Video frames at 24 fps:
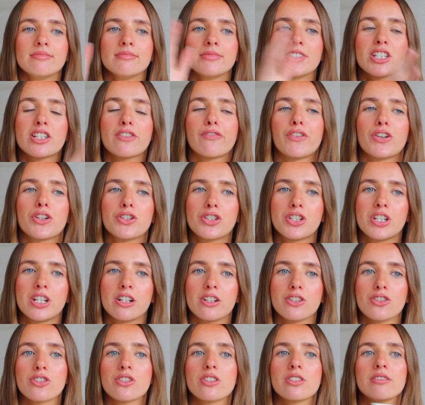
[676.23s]
this first
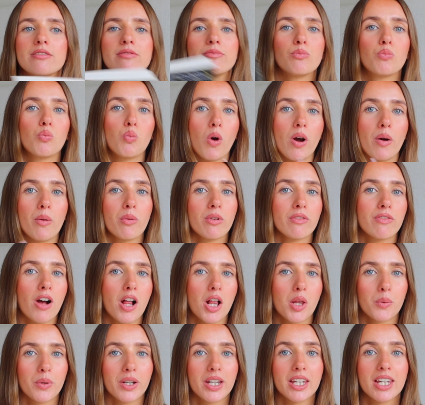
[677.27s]
year is what we're
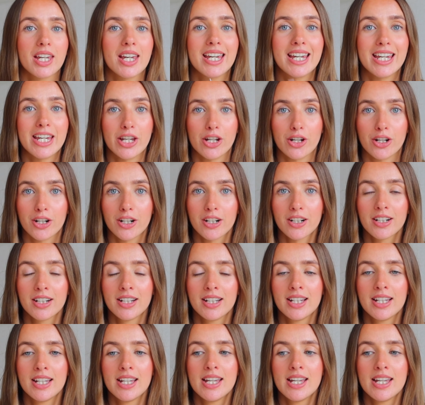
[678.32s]
following here.